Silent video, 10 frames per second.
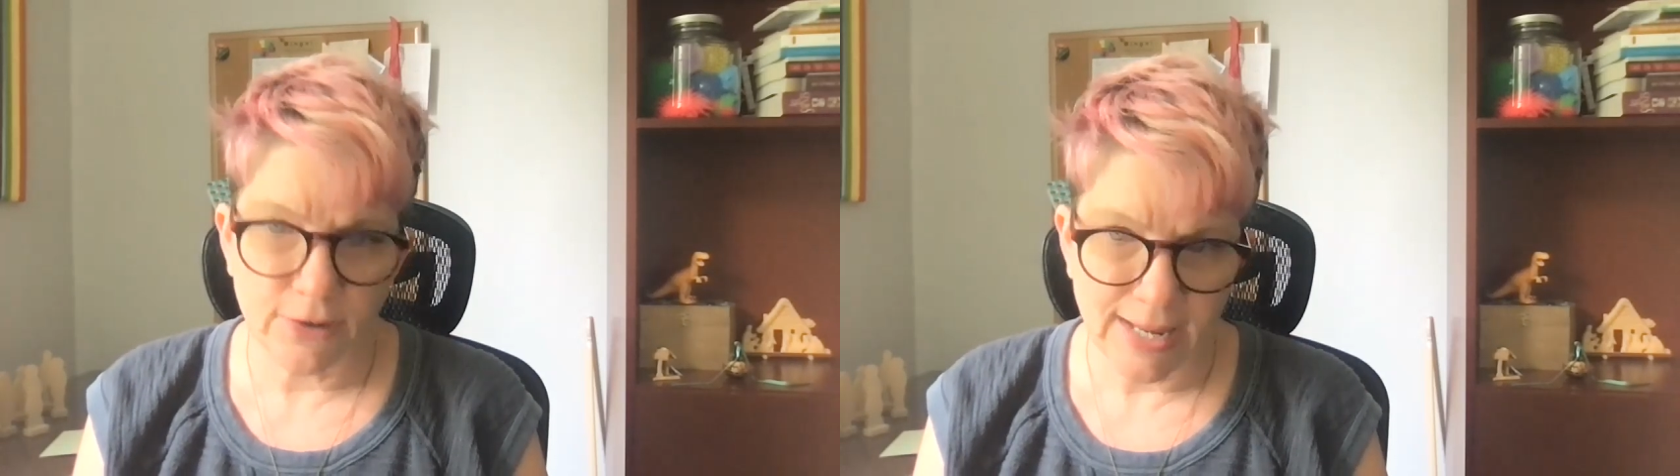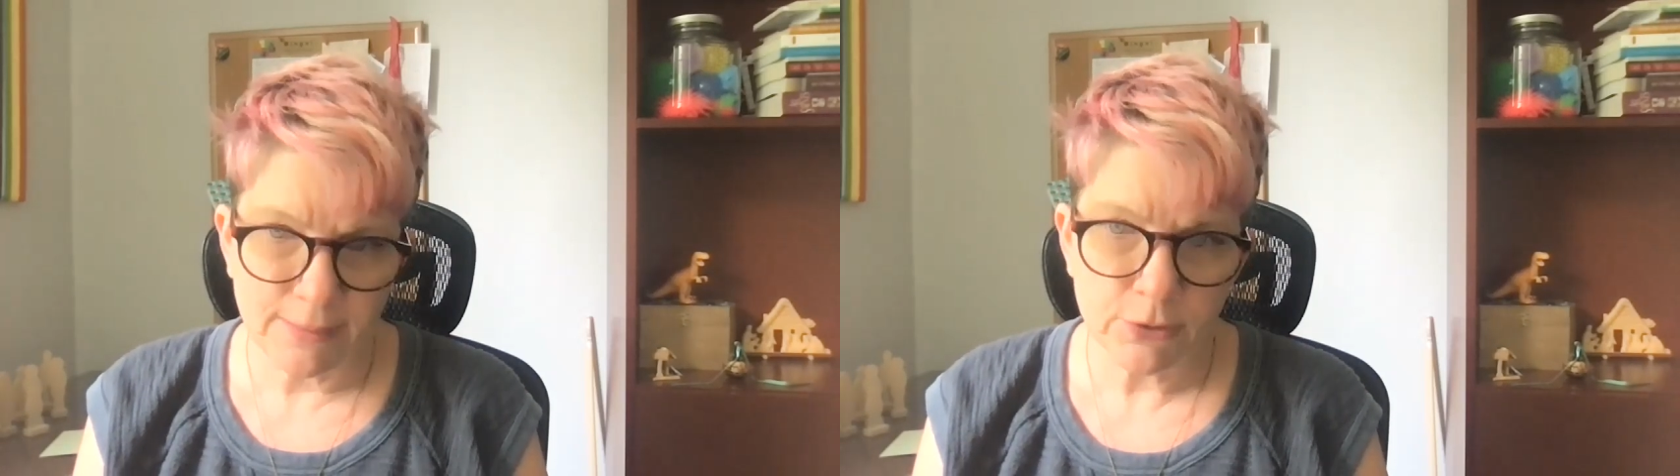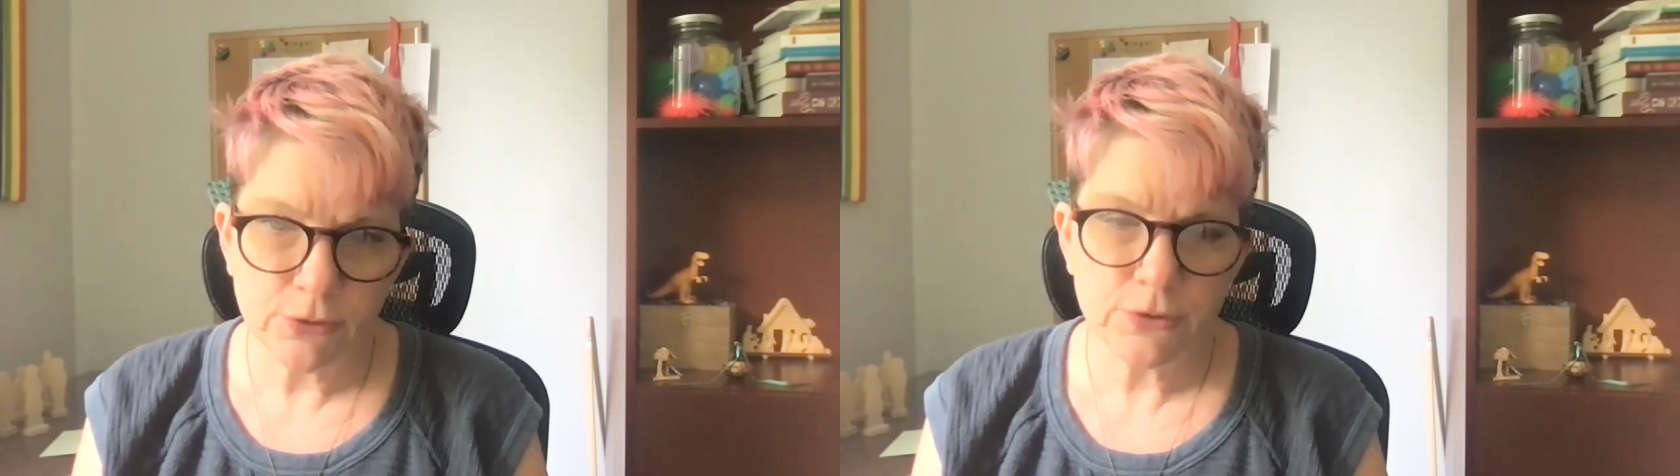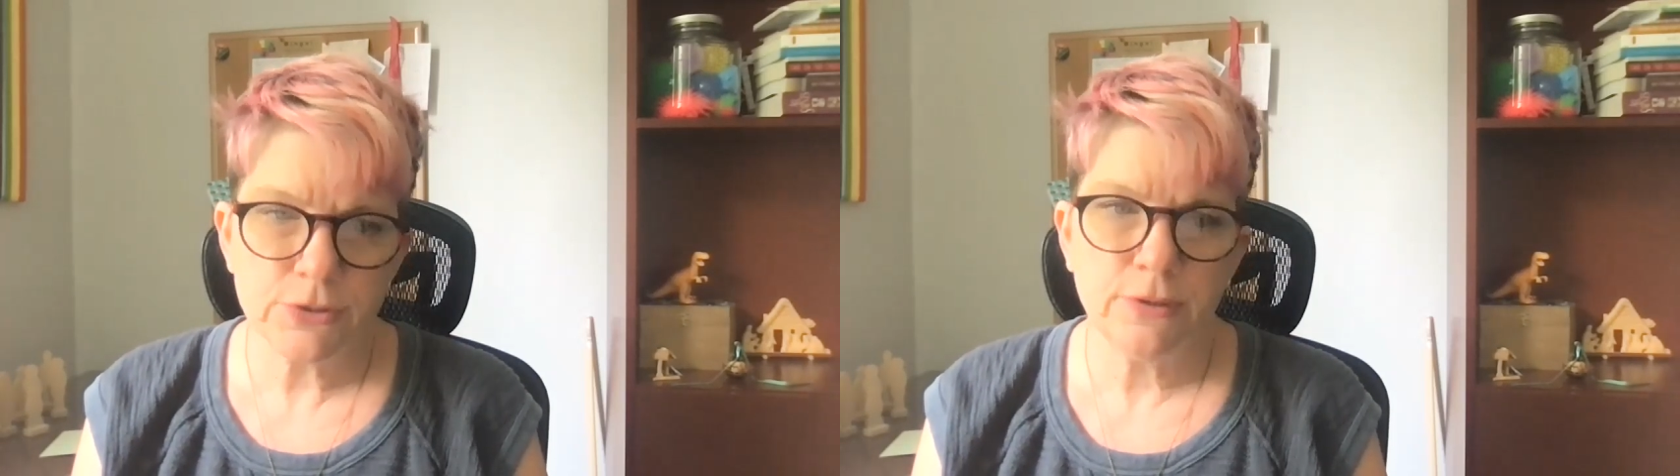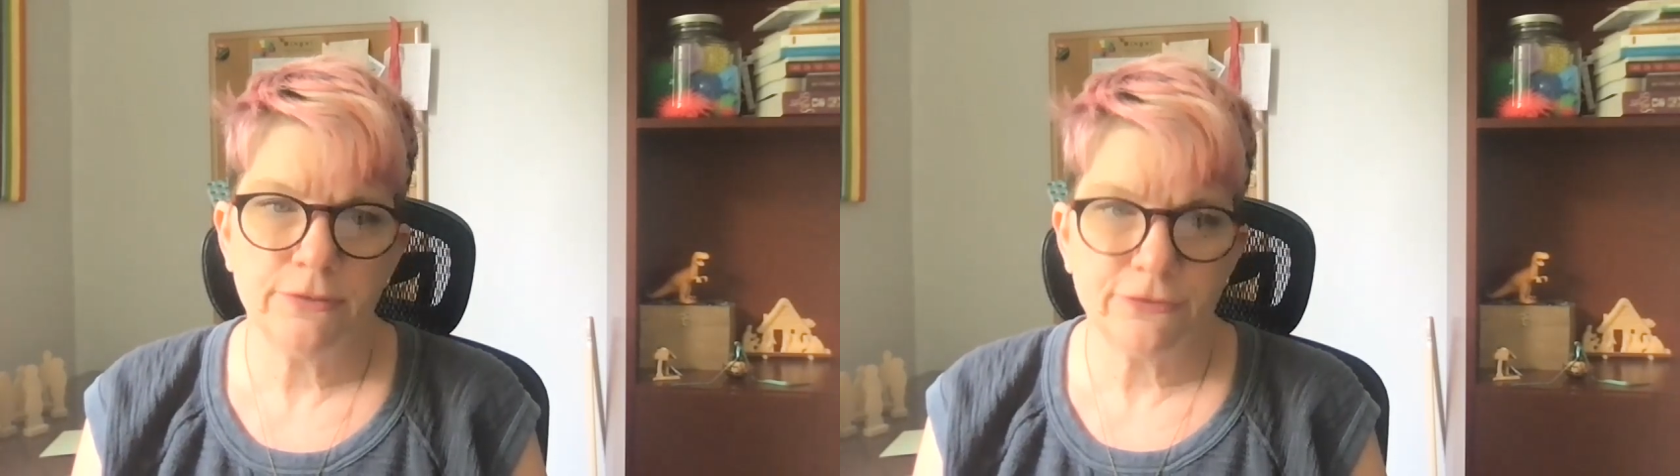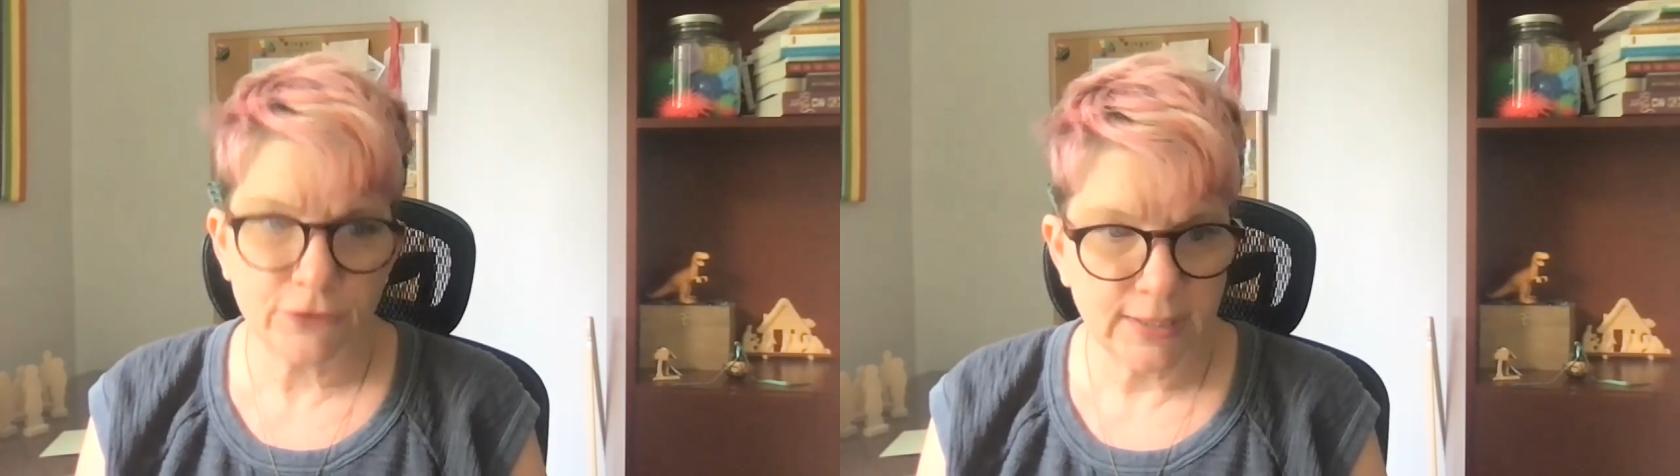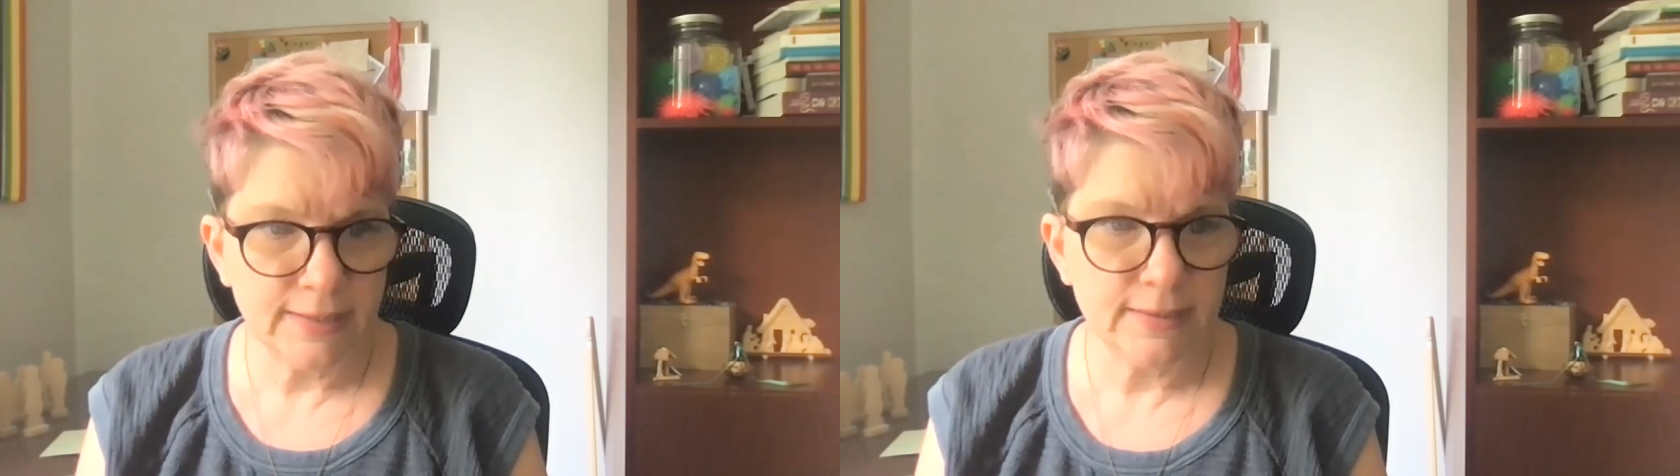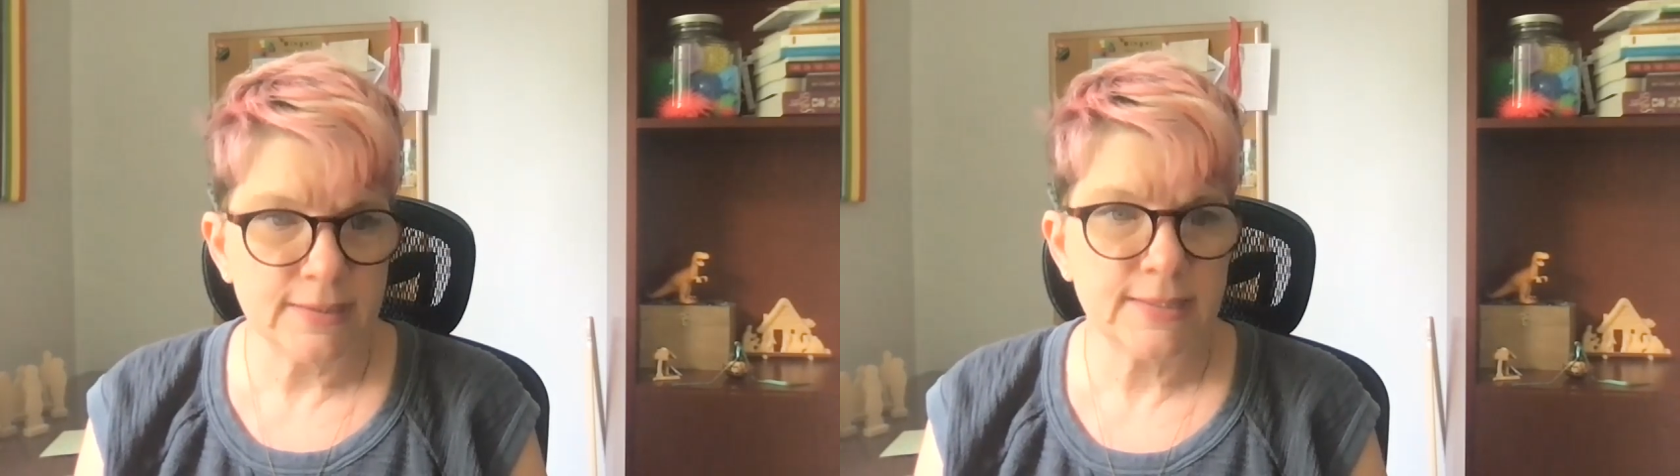neighbors,
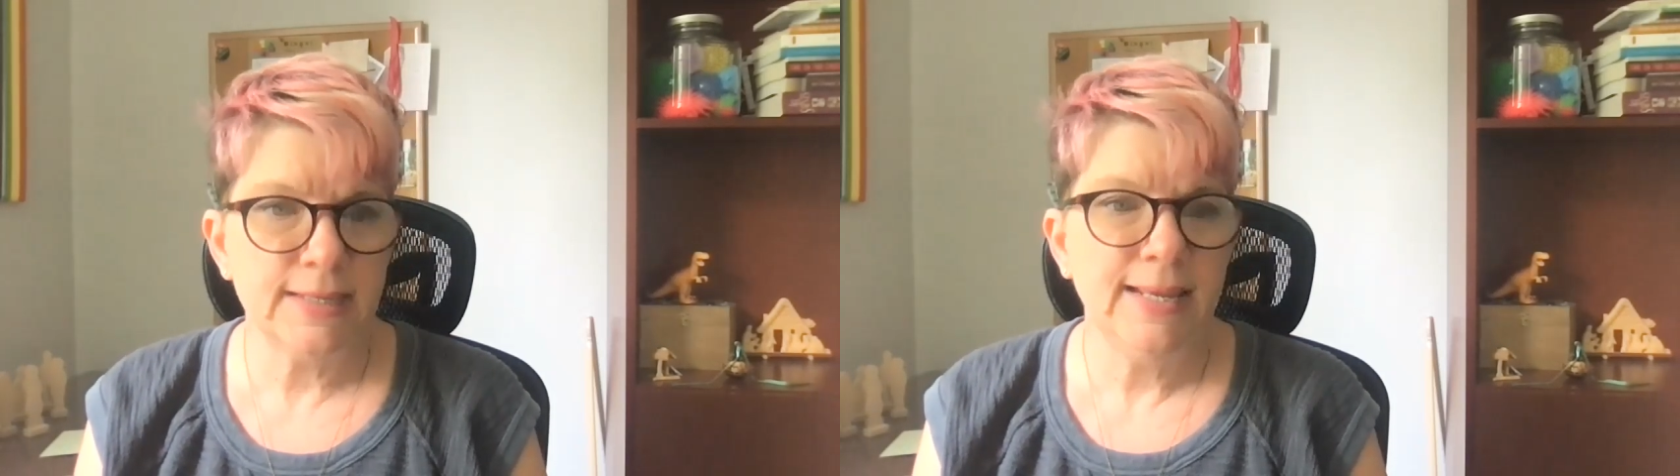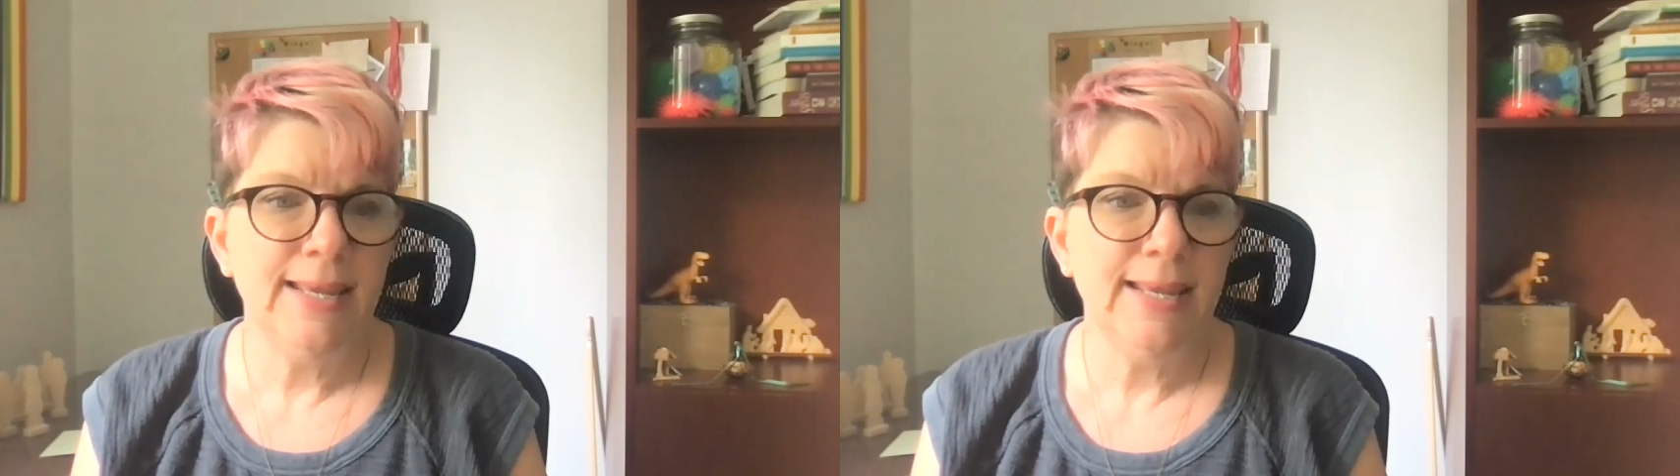friends,